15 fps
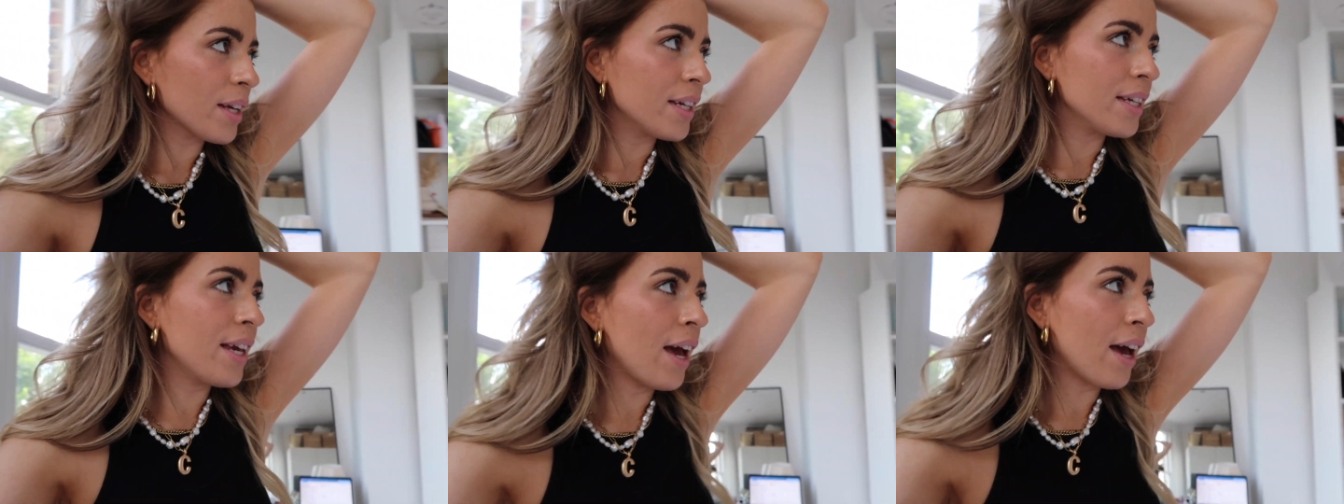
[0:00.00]

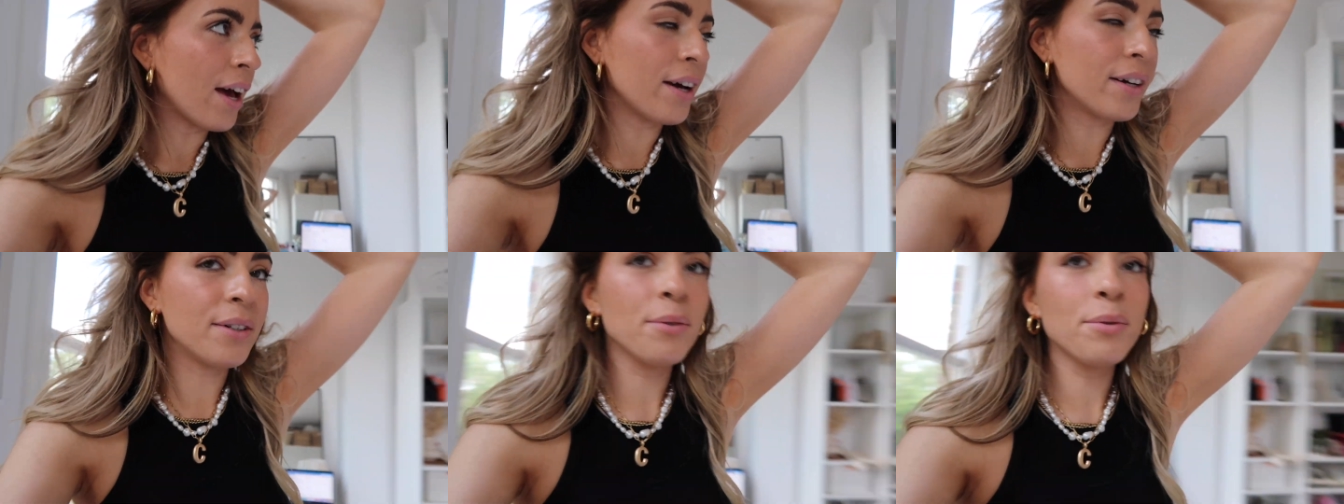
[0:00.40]

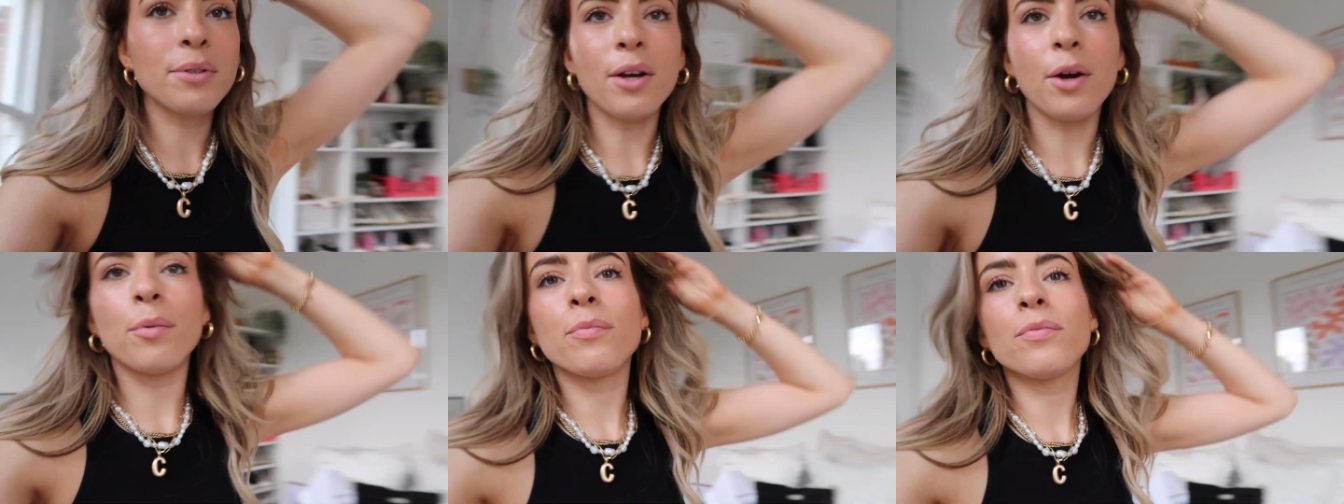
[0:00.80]
Yeah,
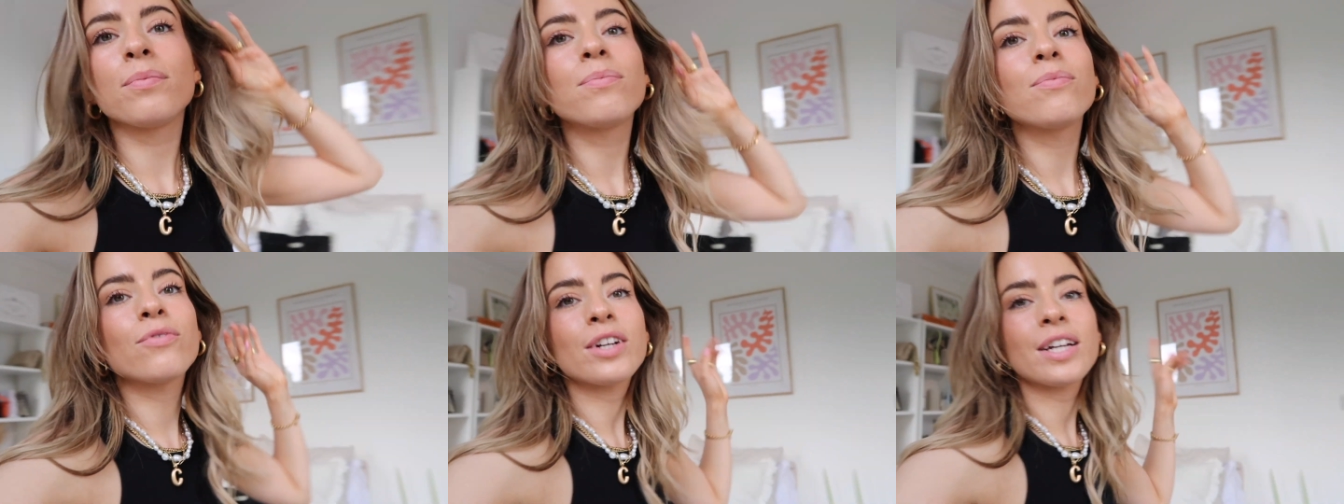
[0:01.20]
also I'm
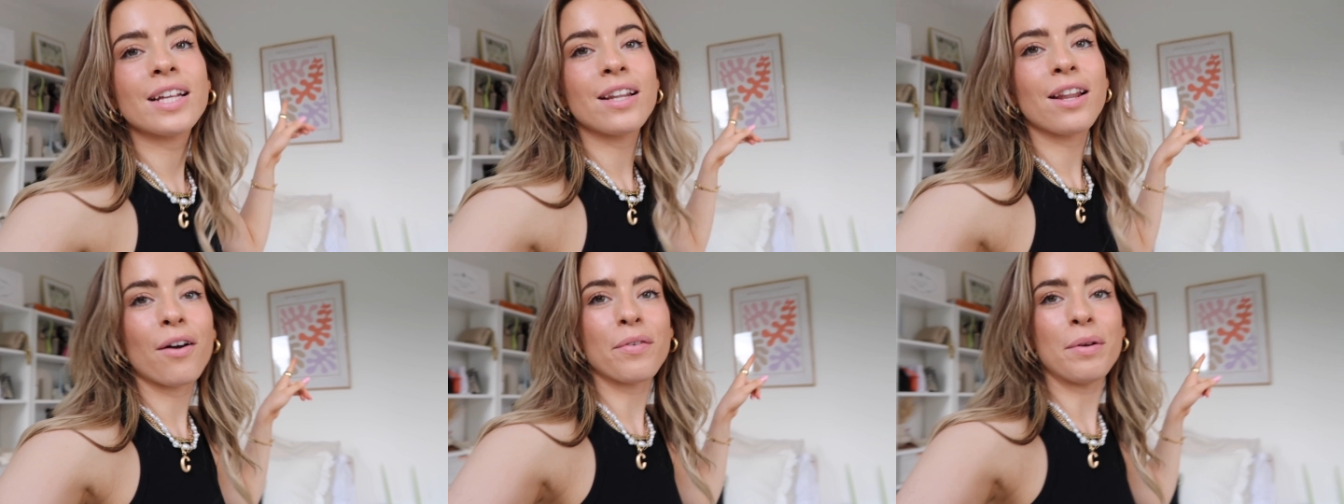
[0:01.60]

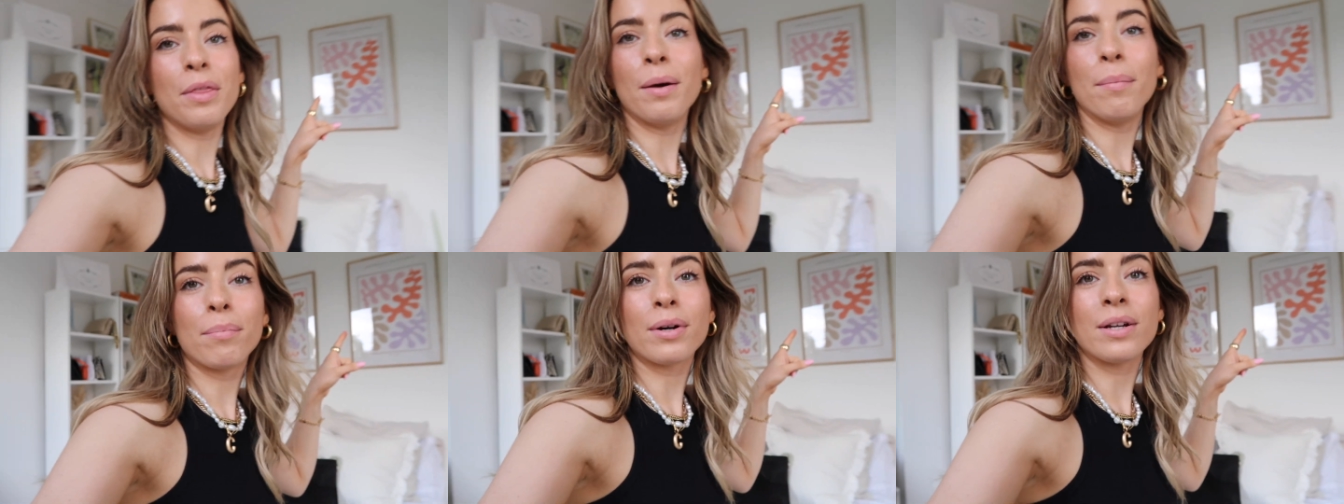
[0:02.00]
freaking loving
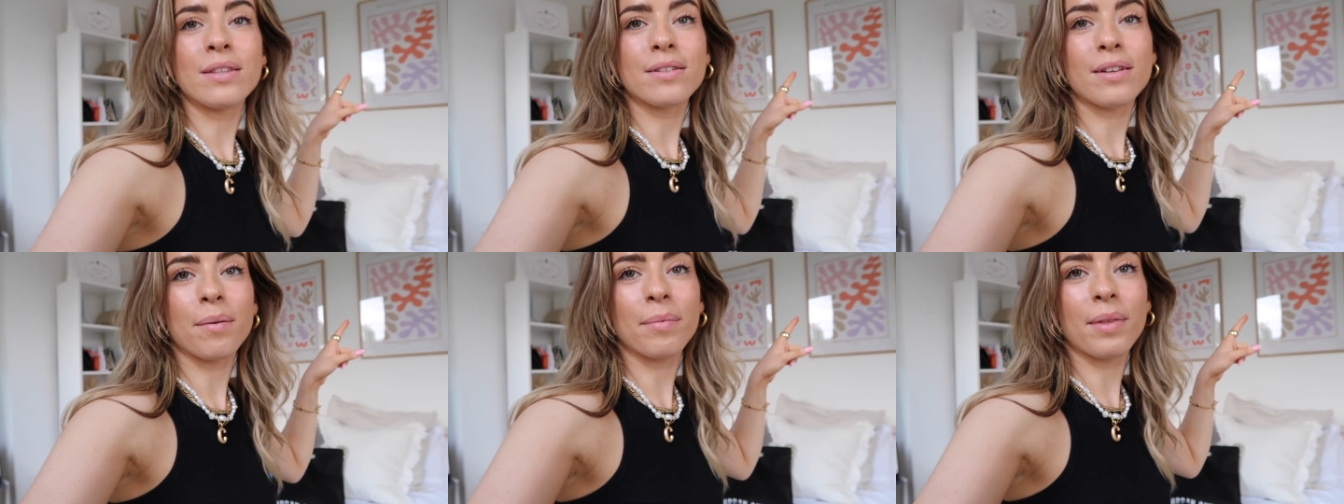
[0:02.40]
them
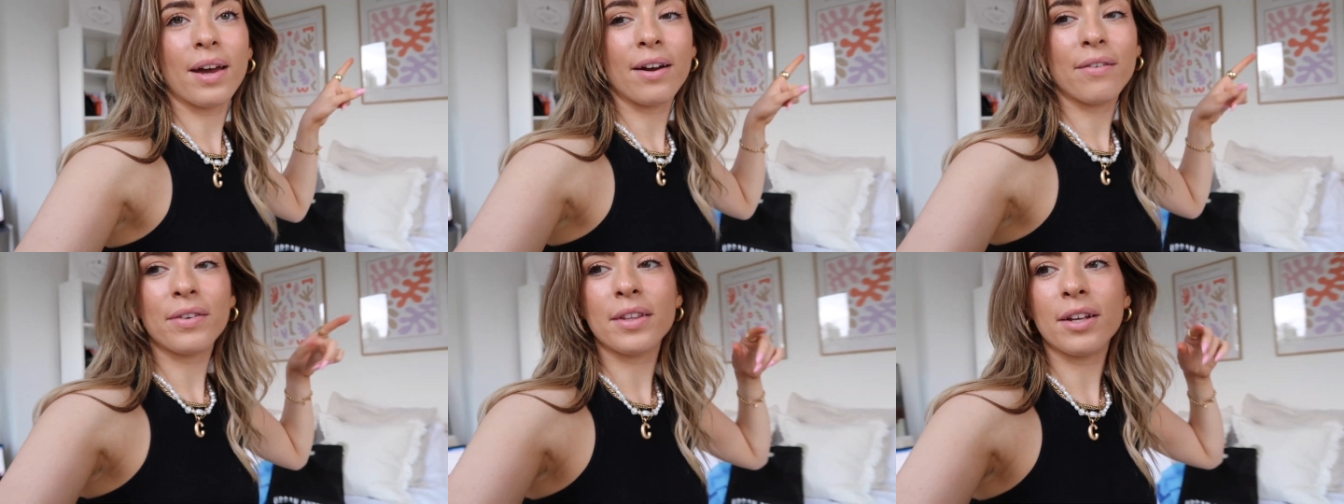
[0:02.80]
prints up there.
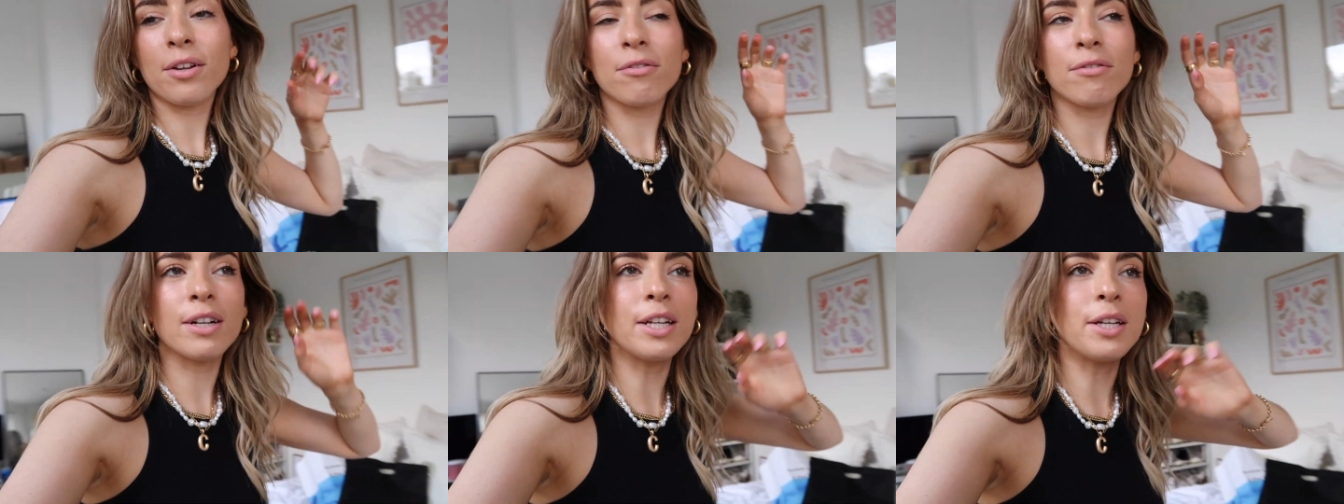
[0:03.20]
I think they
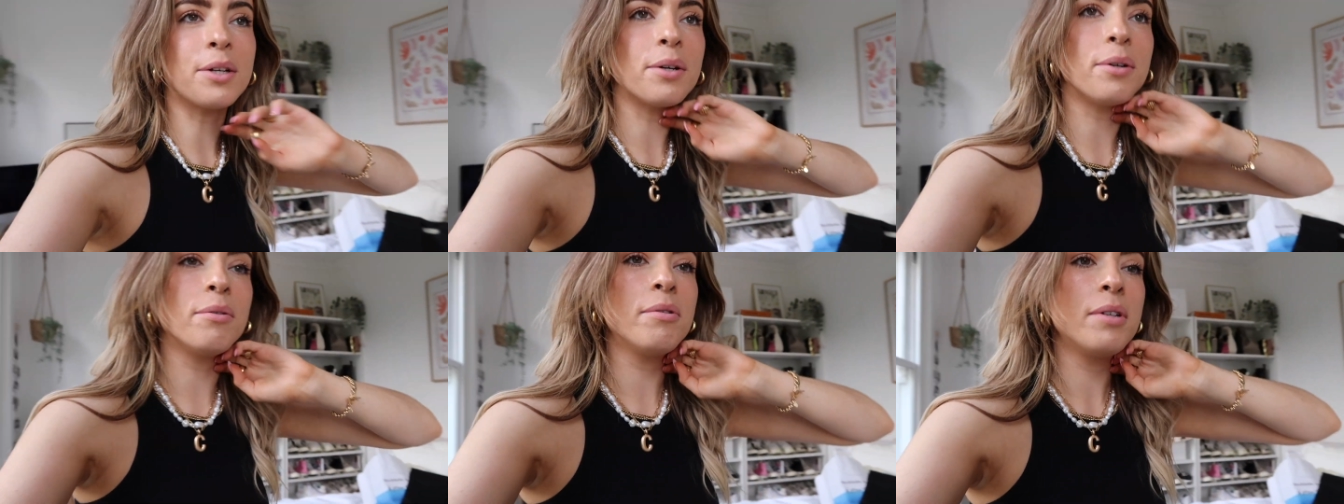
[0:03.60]
look really
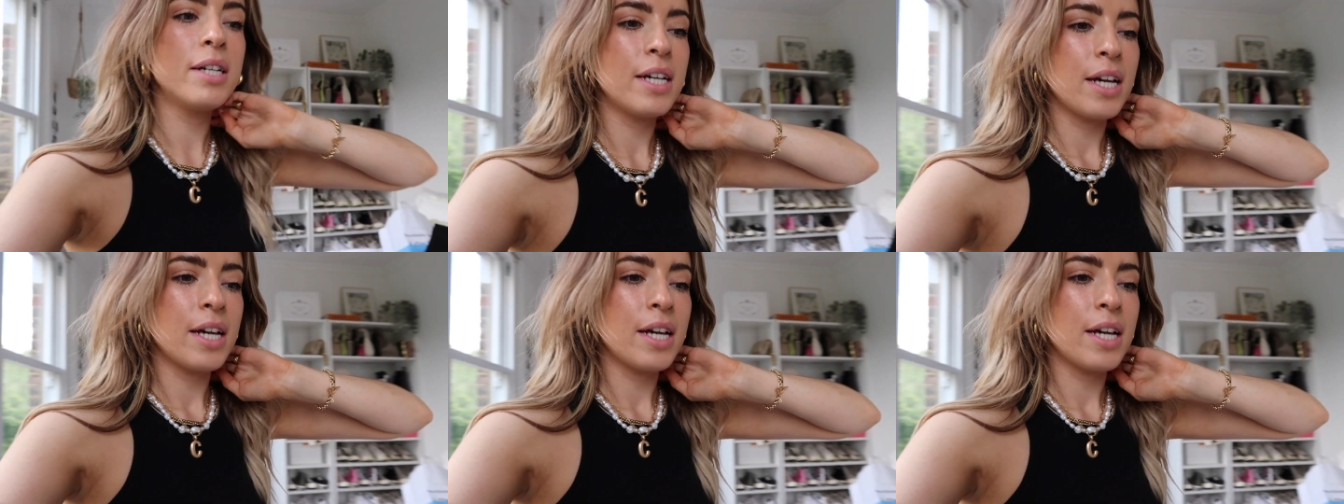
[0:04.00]
cool.